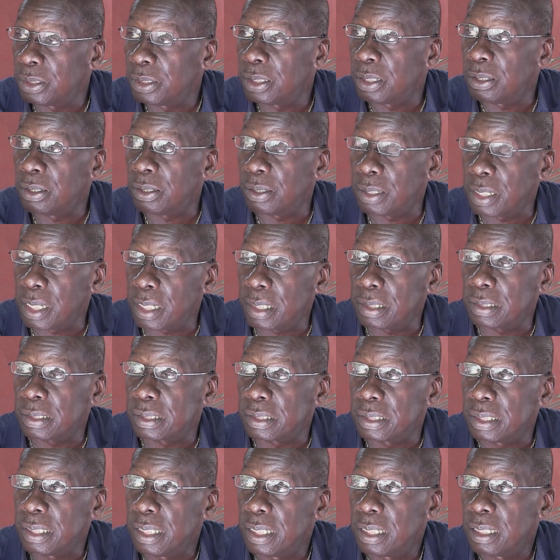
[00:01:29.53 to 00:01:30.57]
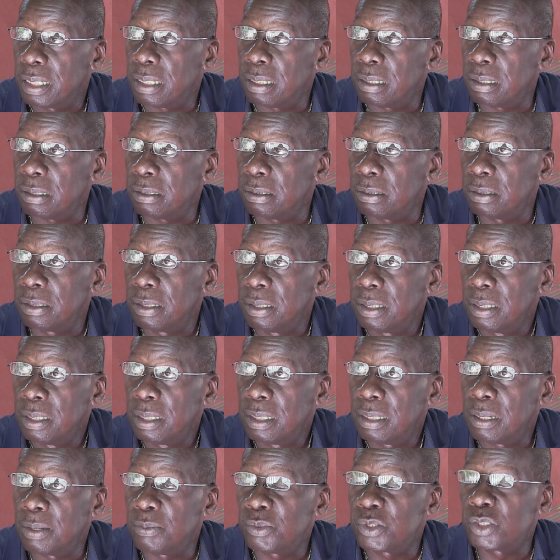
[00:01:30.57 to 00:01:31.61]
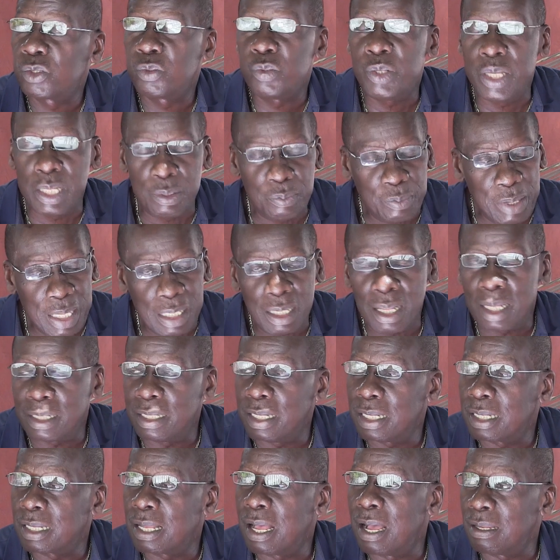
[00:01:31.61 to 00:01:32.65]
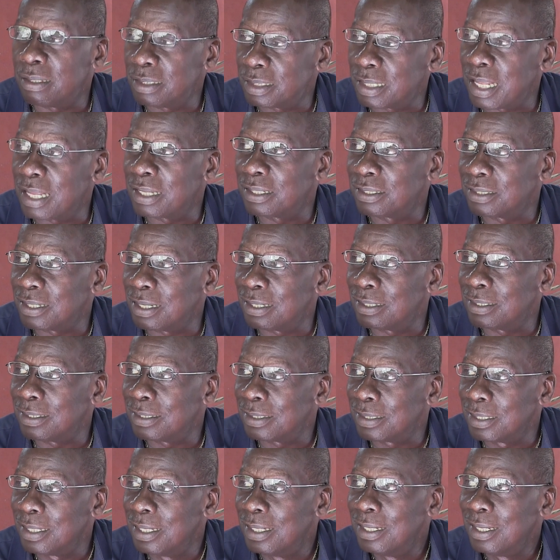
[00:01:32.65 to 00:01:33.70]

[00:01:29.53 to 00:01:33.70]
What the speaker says: Yeah. Oh yes, you know, them sweet melodic horn sections